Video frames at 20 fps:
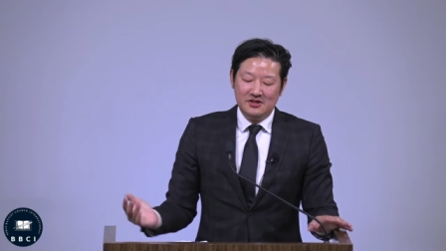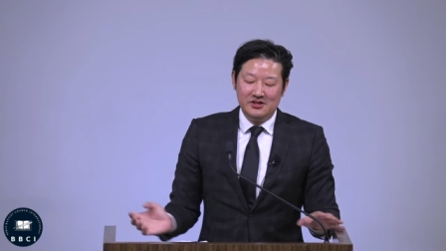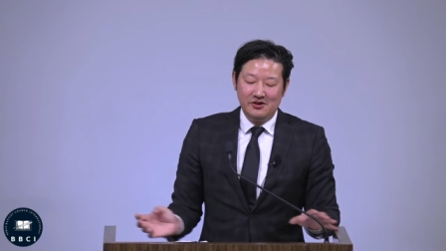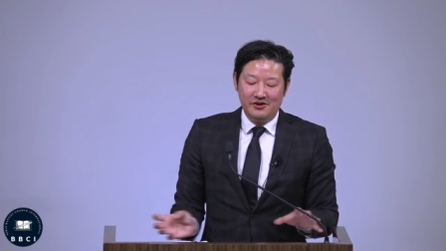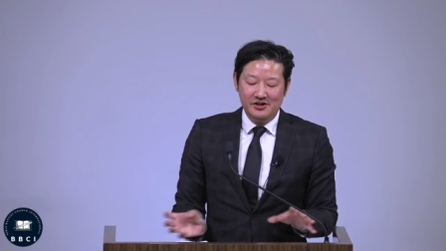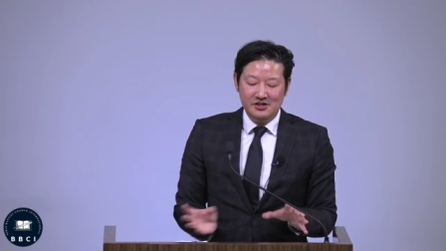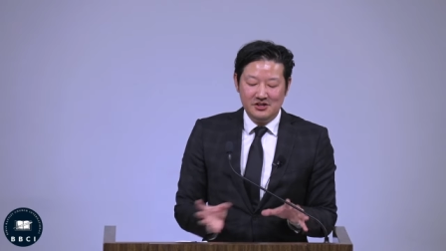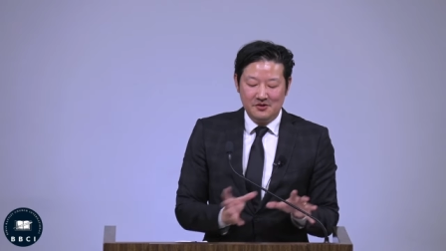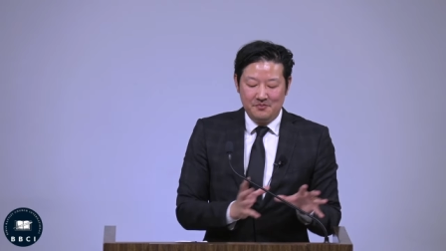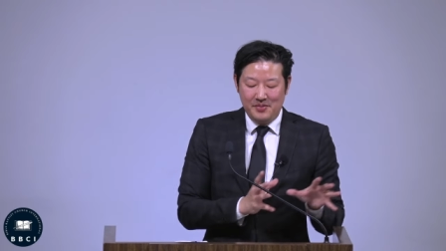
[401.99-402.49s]

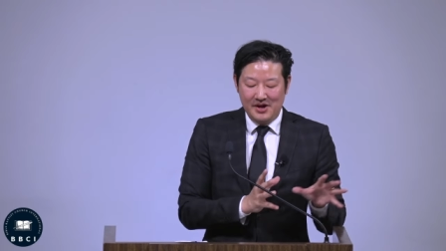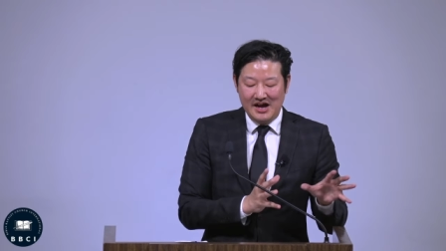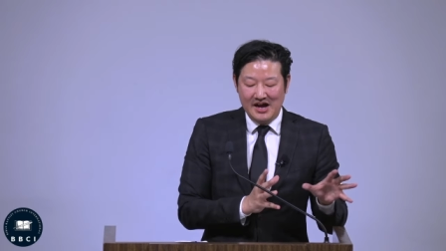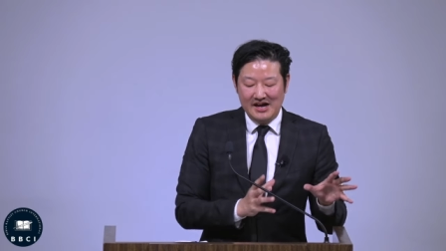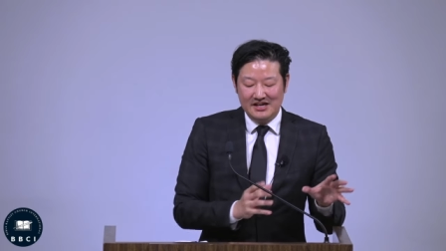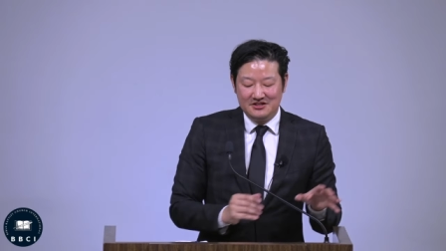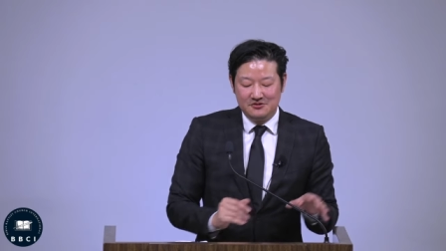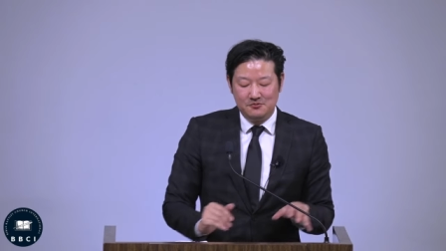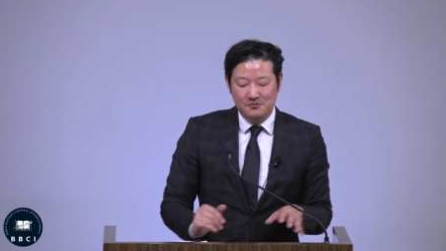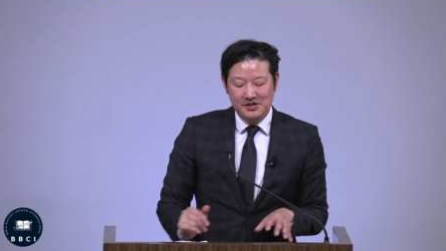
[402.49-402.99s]
During the
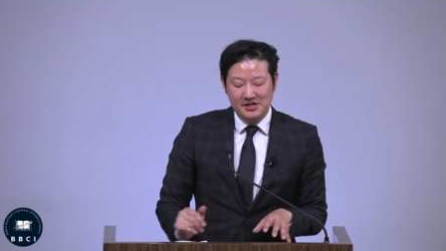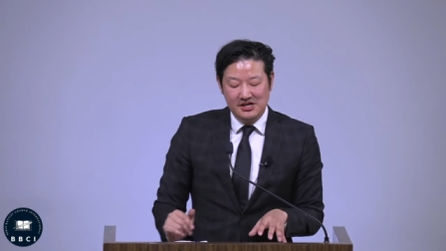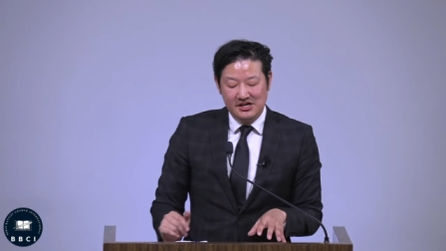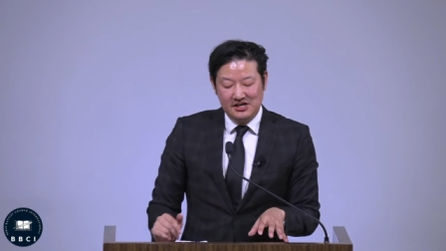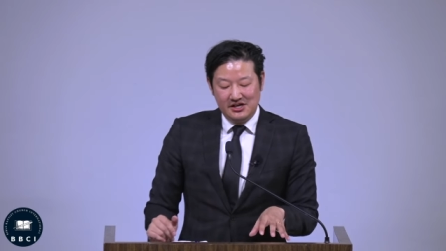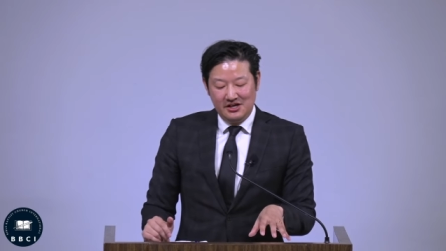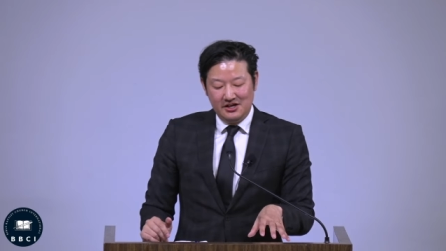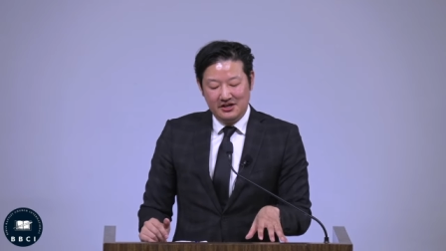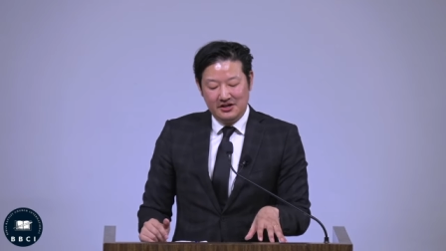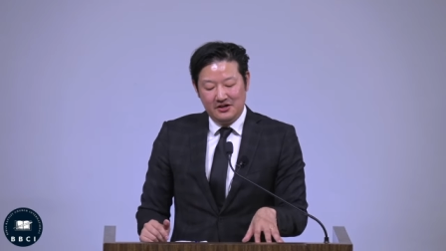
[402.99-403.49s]
past
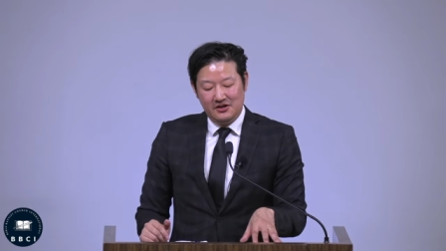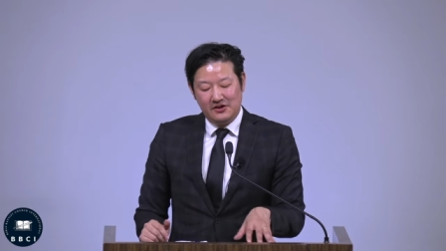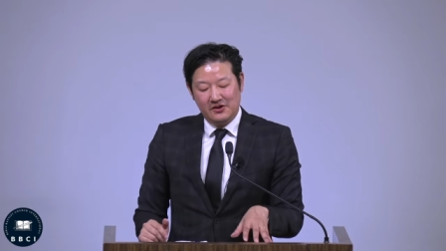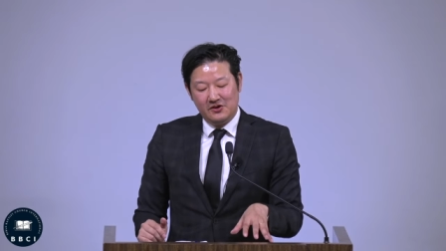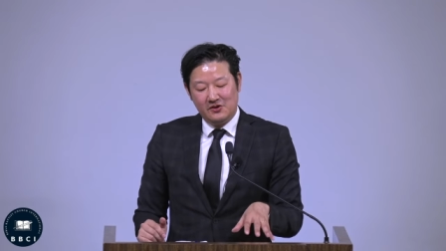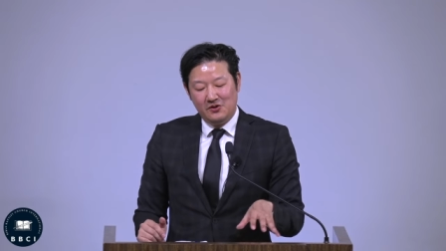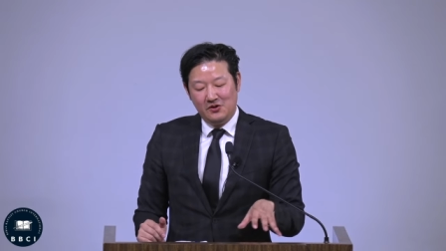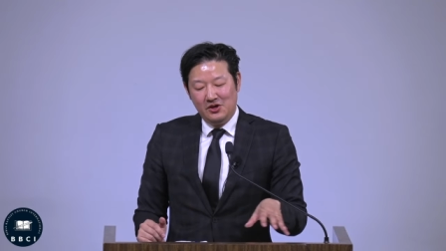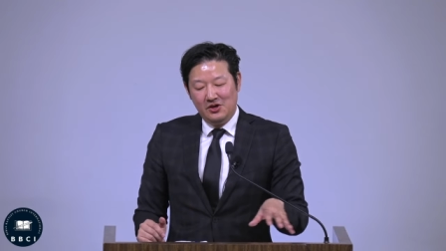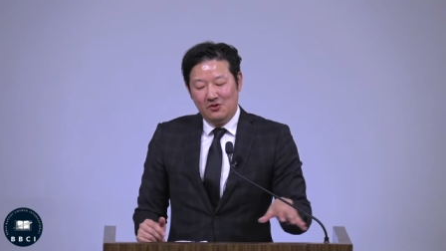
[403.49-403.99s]
week, you
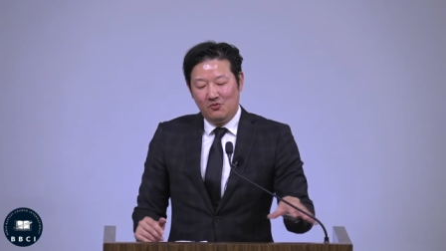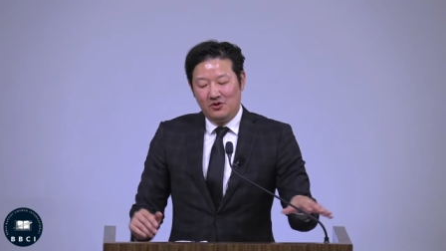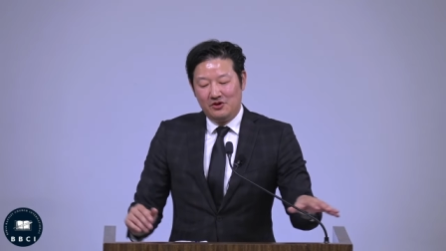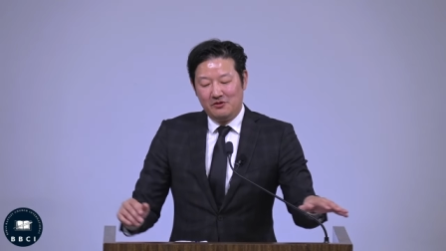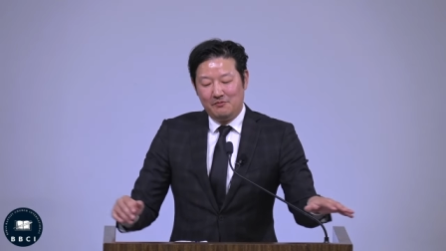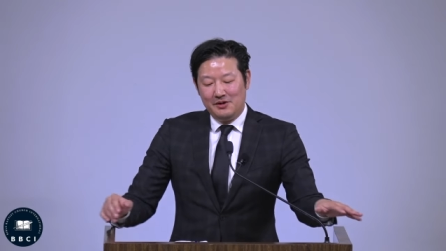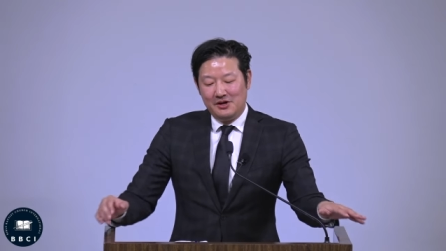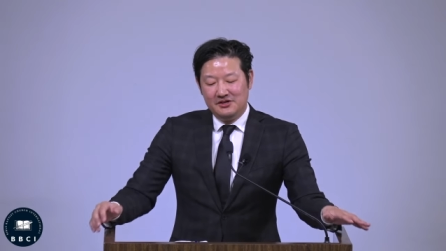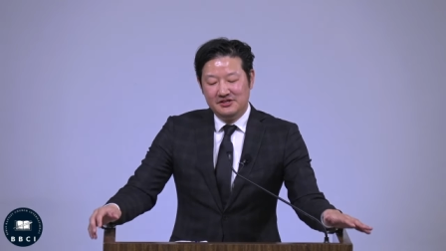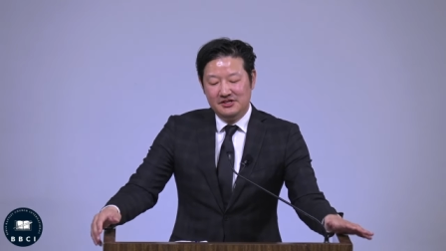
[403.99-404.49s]
know, one
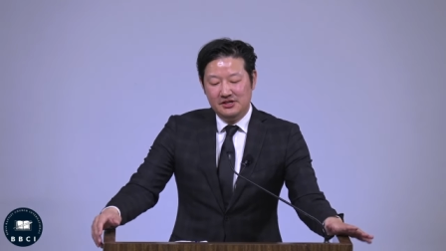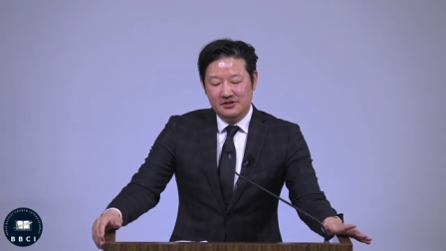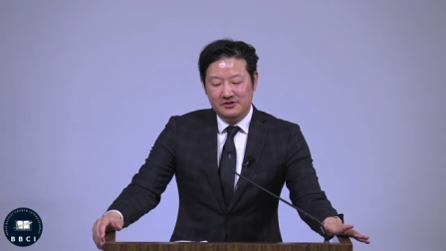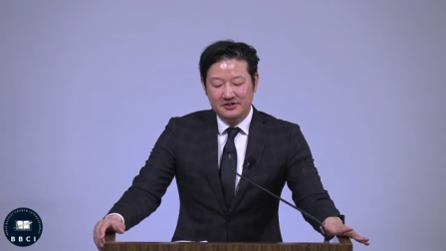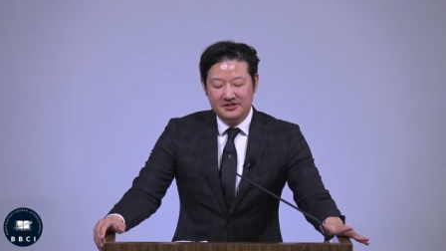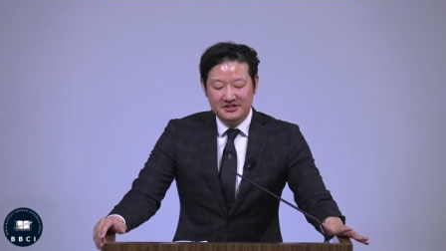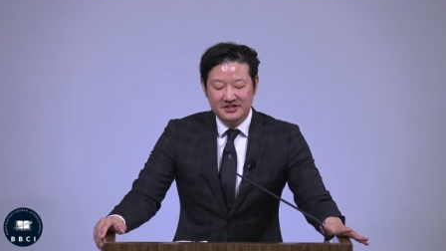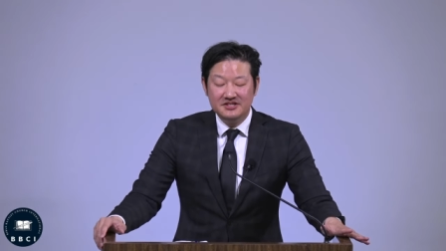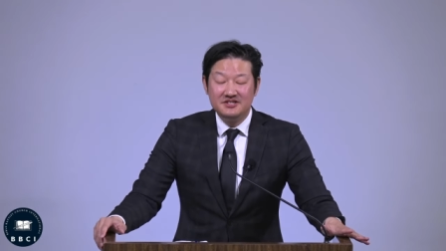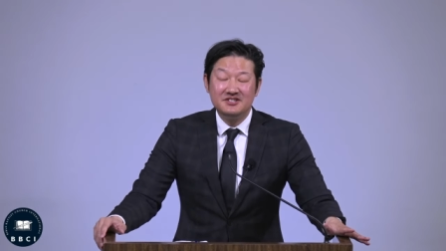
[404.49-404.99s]
of our dear
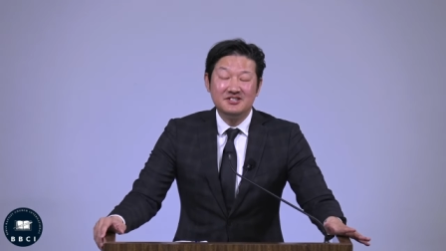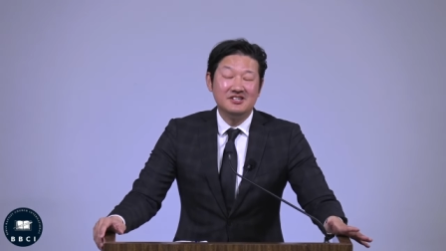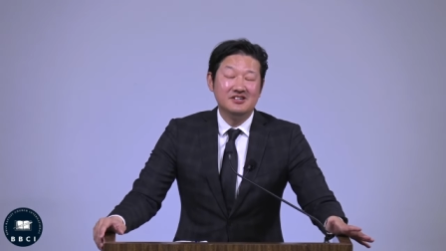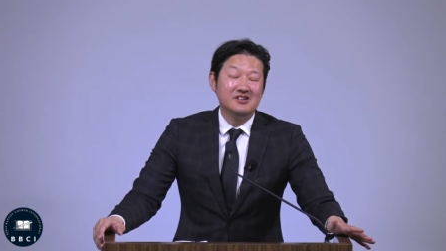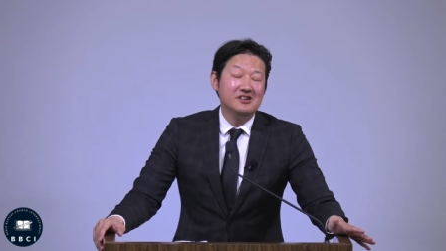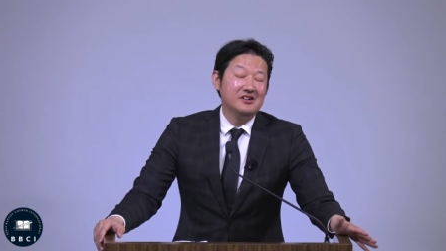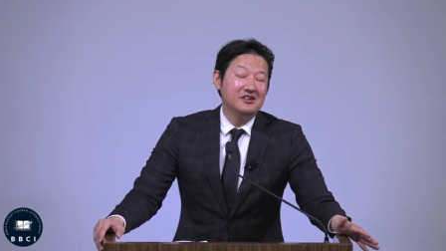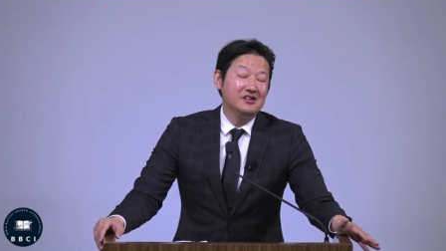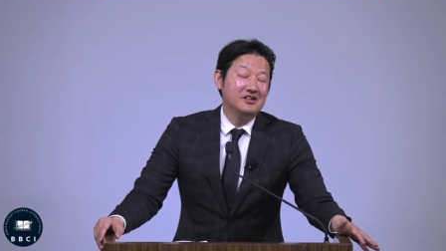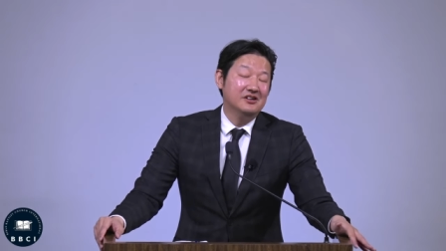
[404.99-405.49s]

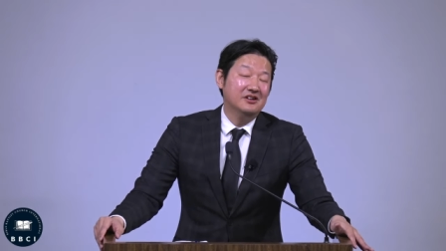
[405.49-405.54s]
sister,